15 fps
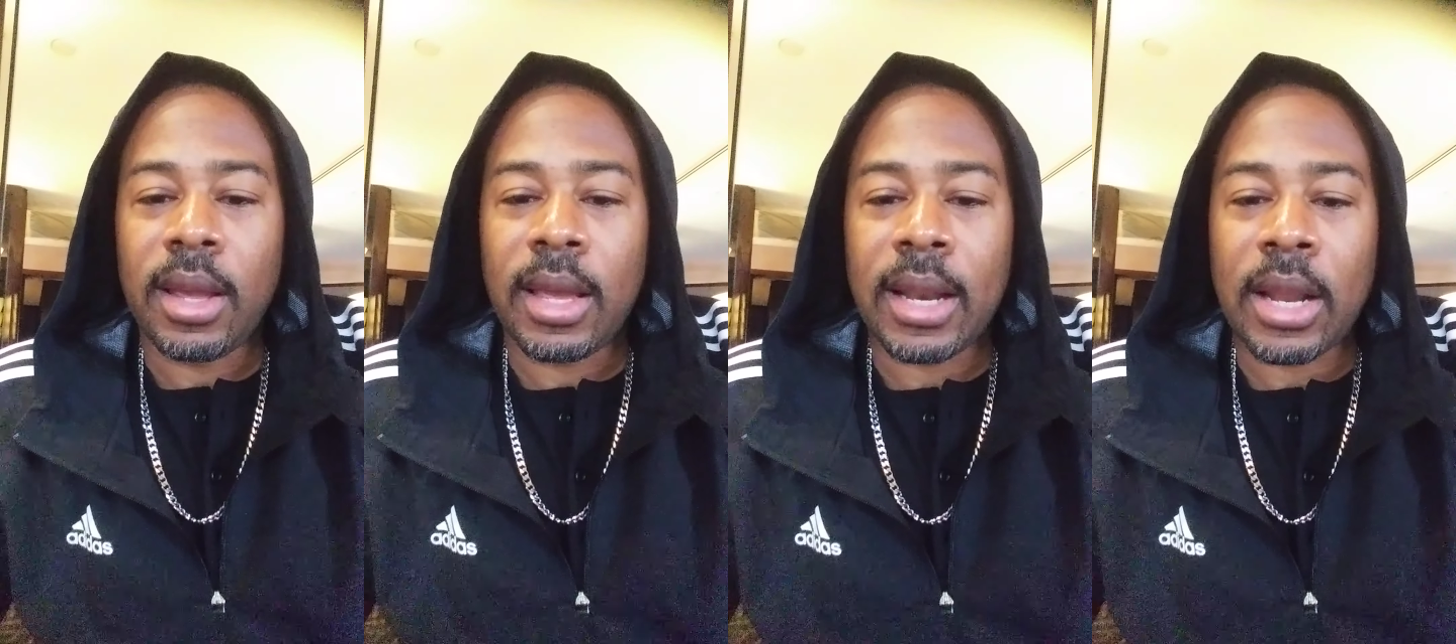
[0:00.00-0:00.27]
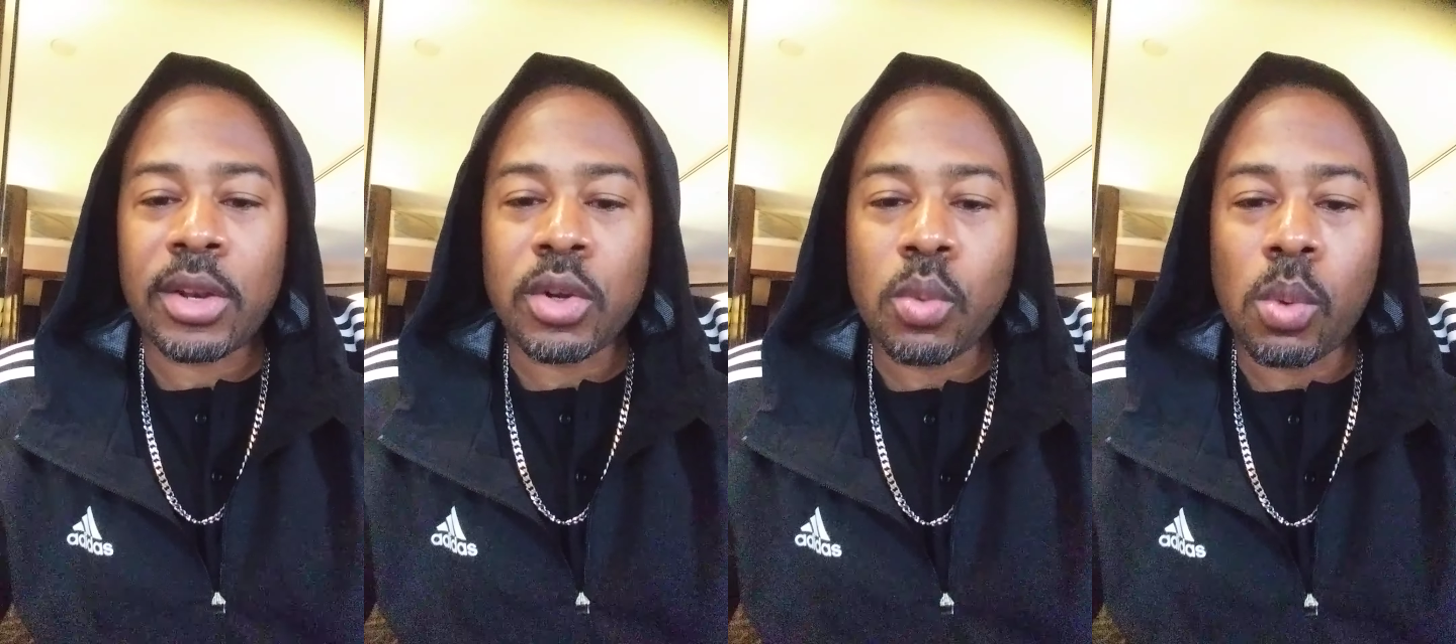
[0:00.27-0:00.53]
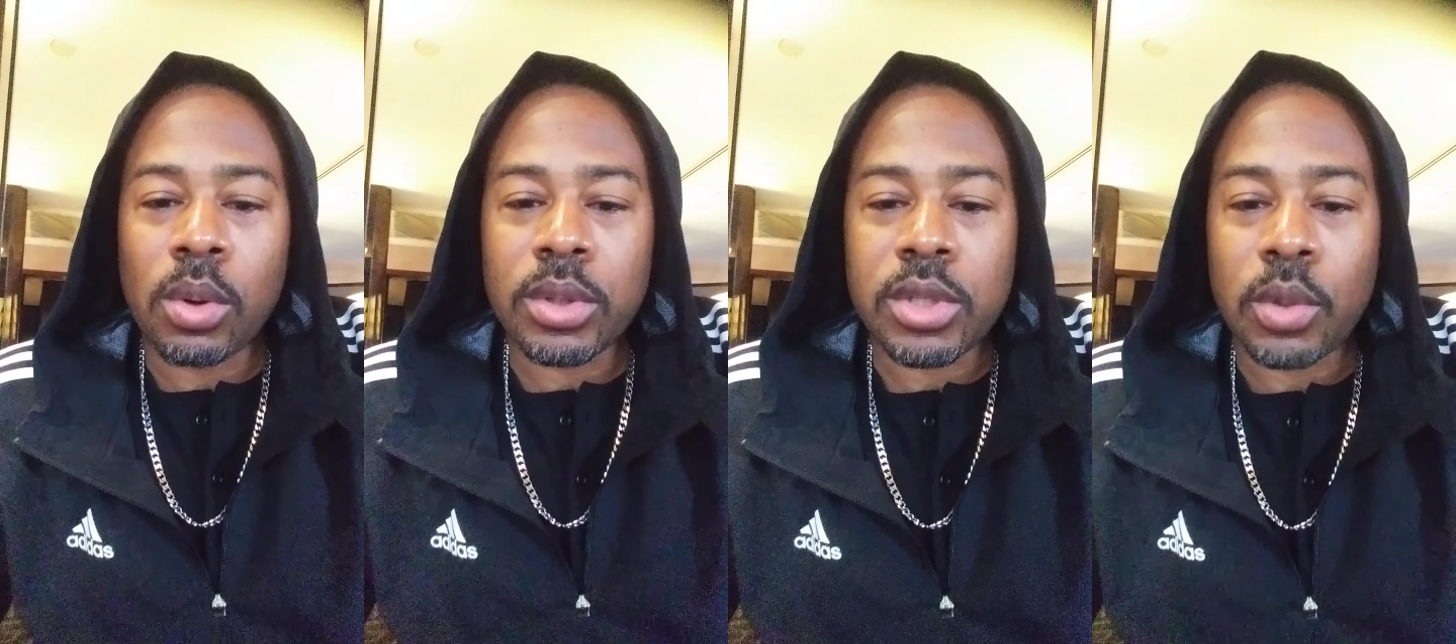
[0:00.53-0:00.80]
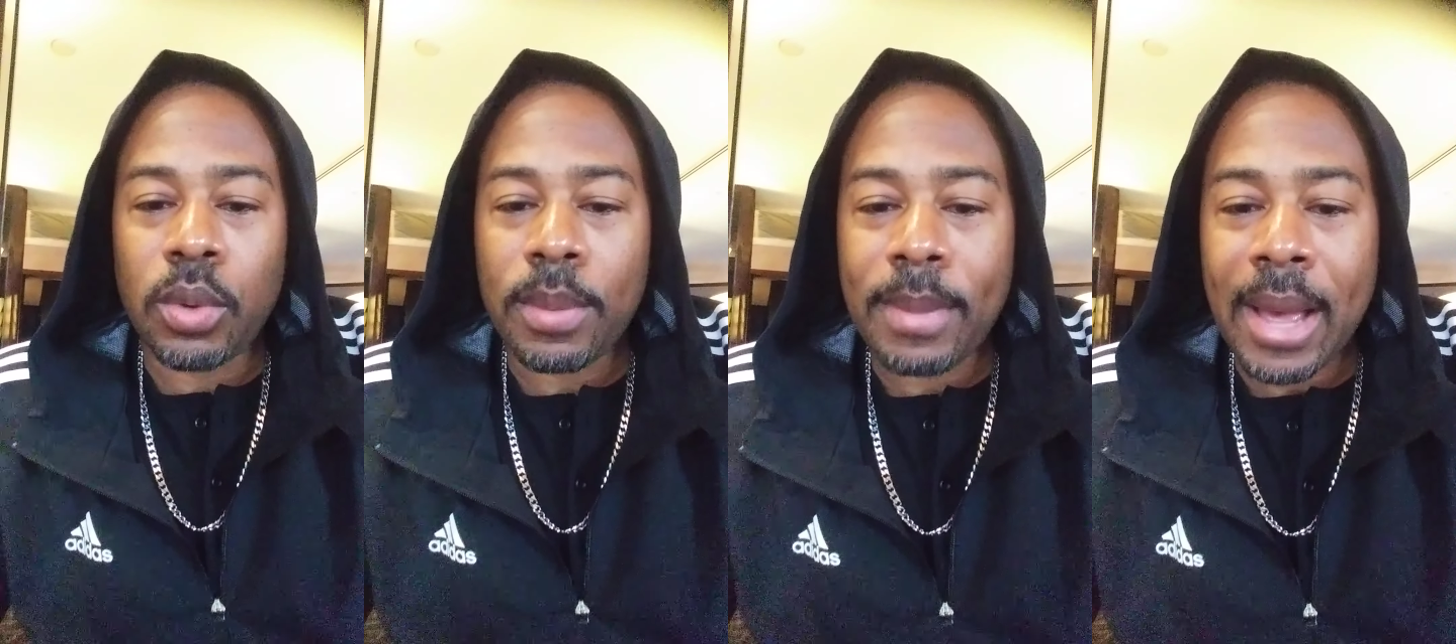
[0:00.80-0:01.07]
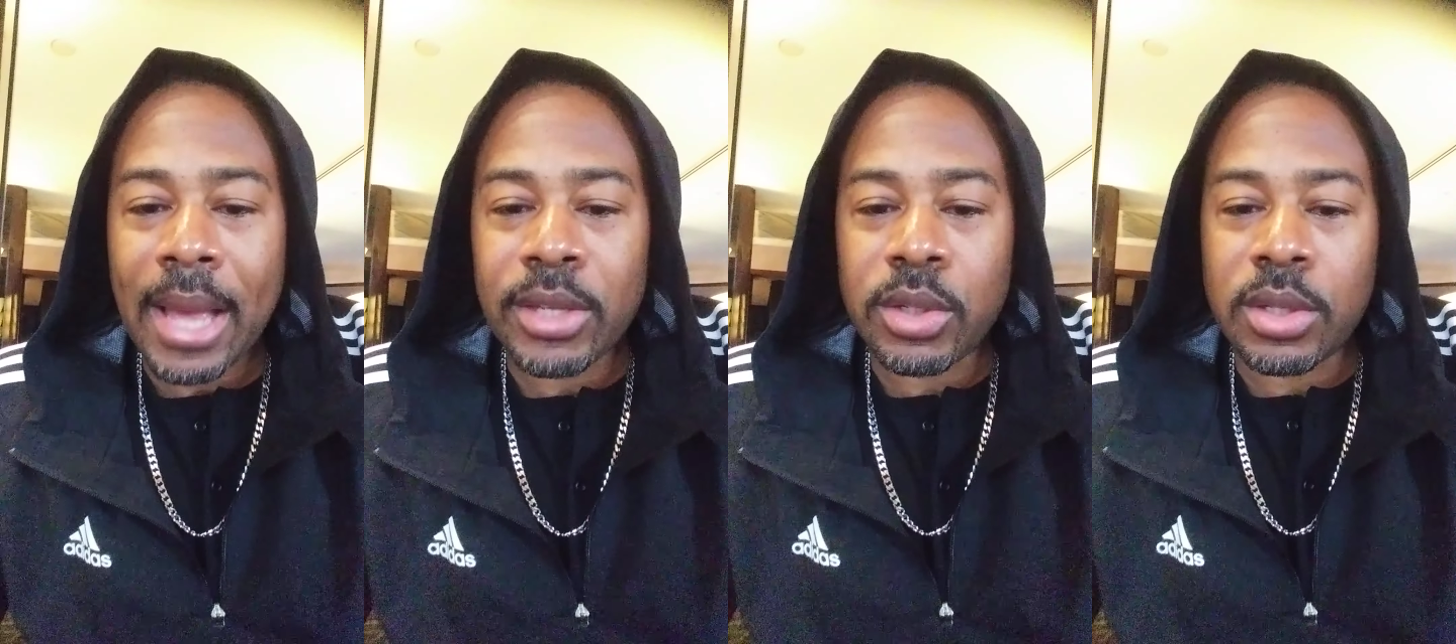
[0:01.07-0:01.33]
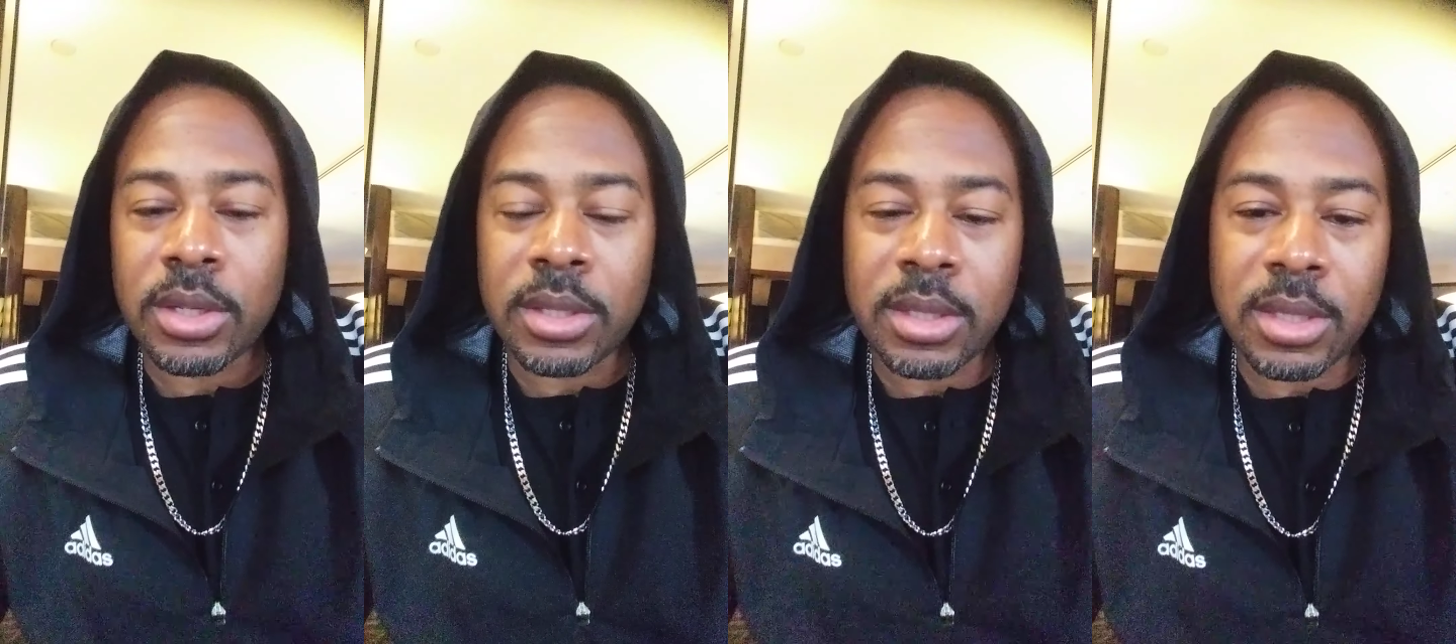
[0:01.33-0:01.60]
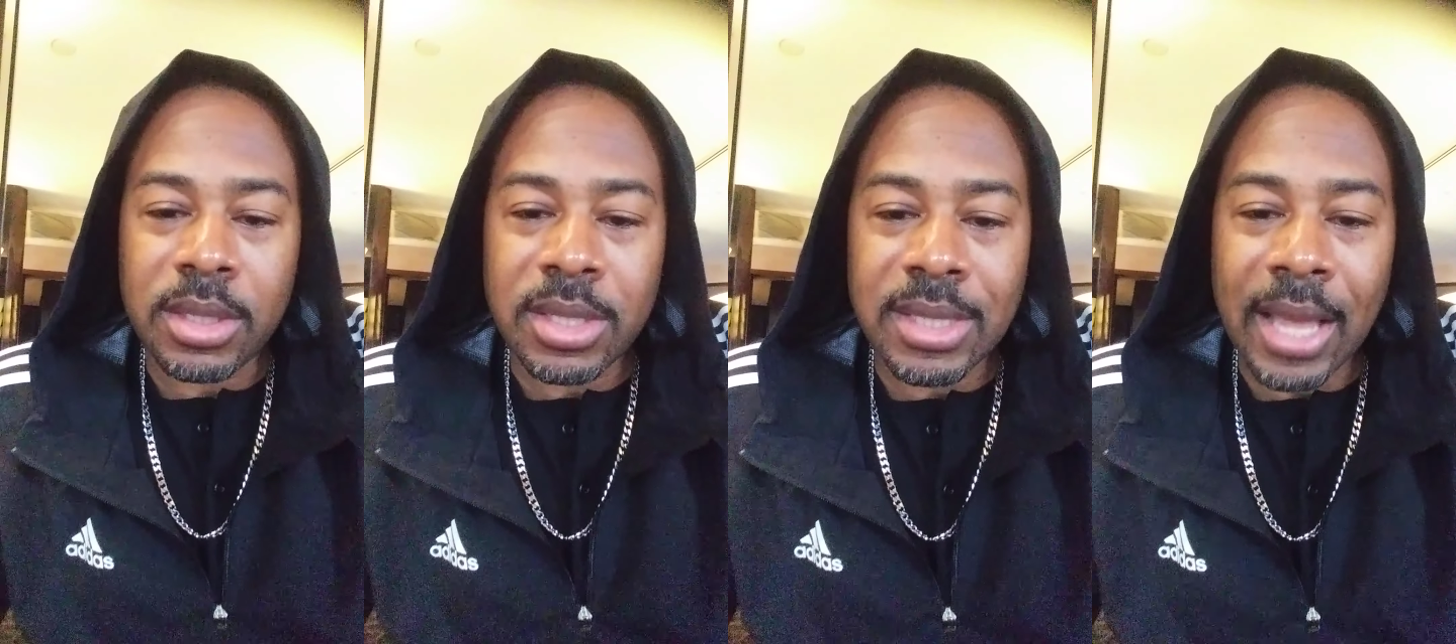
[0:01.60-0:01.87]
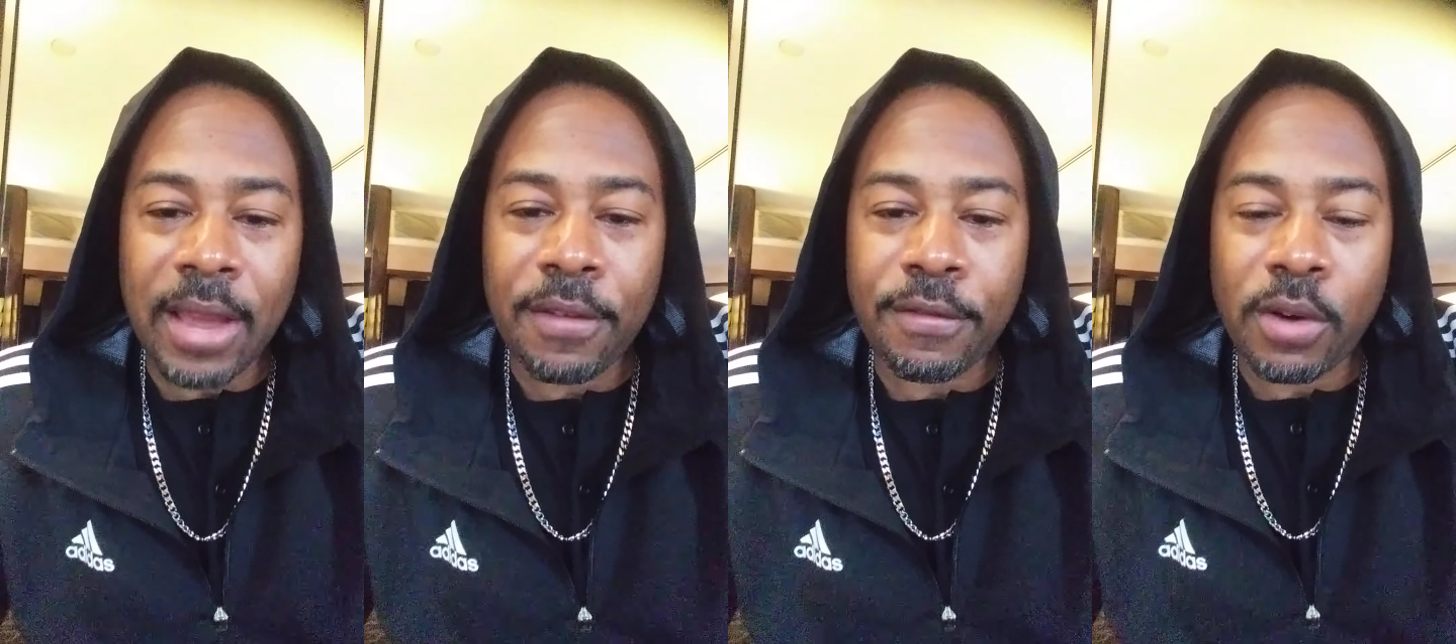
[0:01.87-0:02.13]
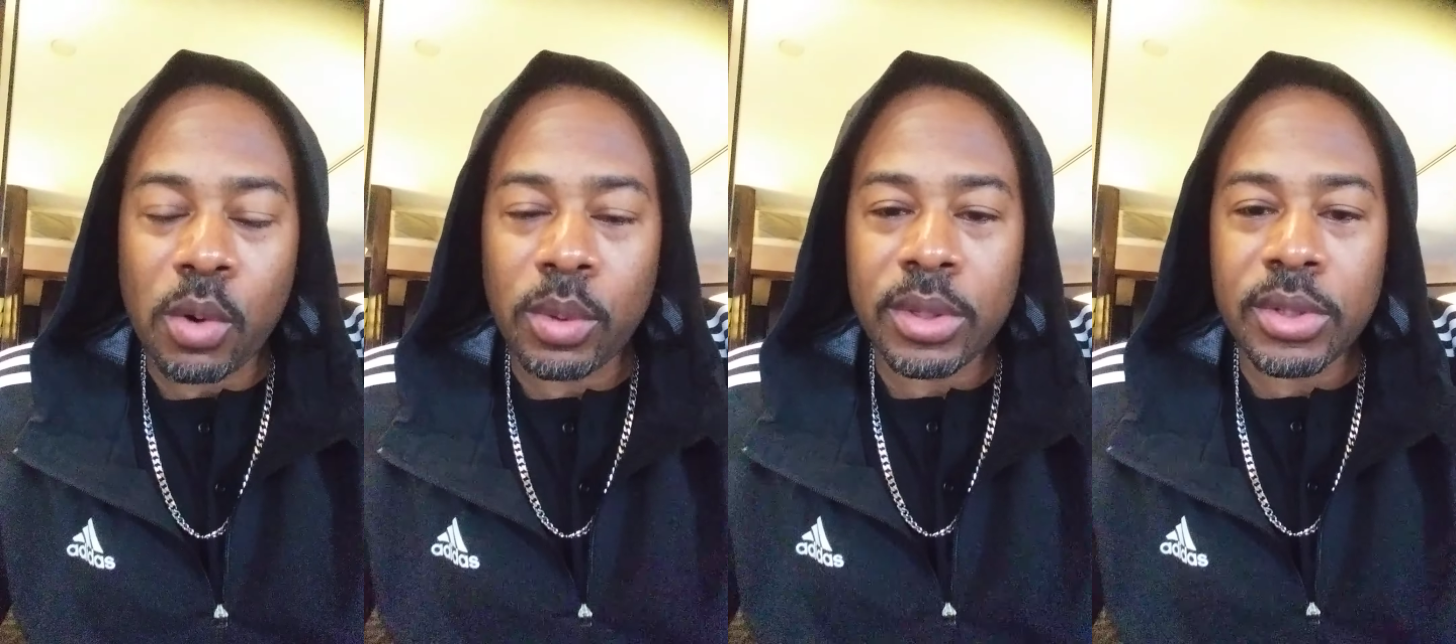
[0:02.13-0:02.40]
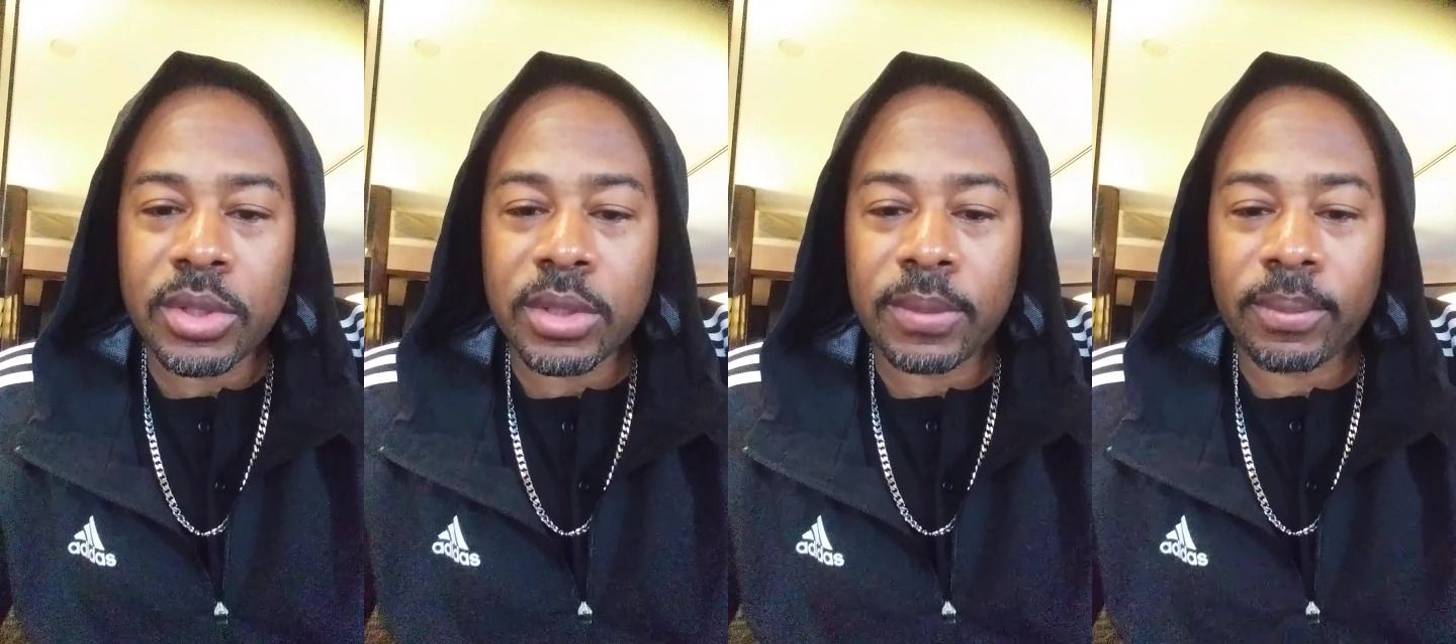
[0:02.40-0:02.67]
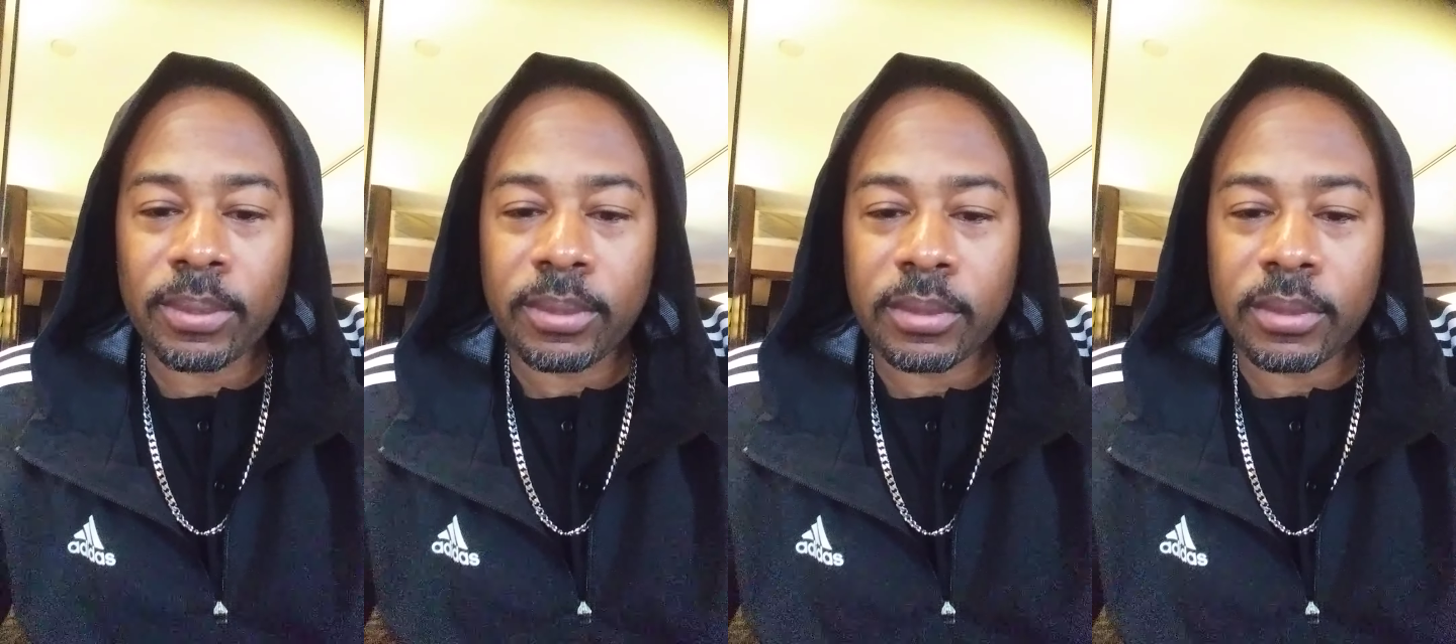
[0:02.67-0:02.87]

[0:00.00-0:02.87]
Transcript: And I do want to remind you to stay focused